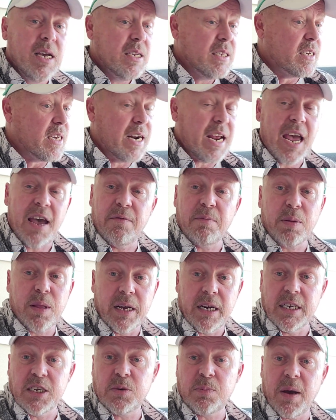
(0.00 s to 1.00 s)
It's going to have
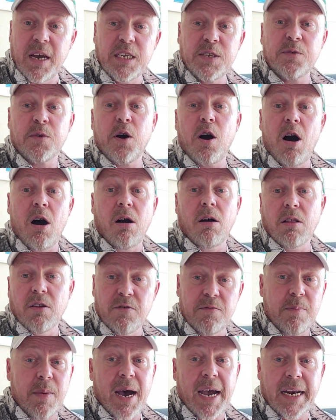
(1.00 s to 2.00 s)
plenty of space for
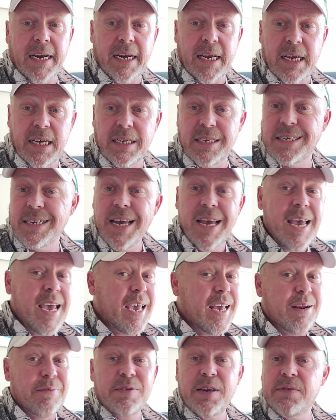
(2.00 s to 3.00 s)
all of my needs.
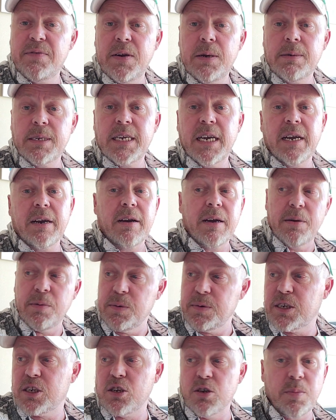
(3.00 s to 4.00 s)
And if Tiffany was here, it
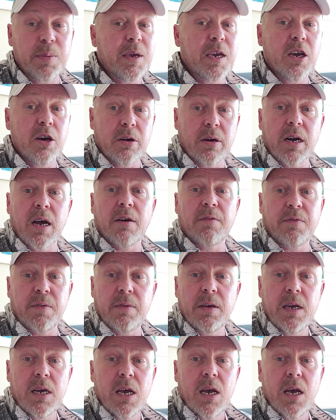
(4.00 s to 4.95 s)
would still be good enough,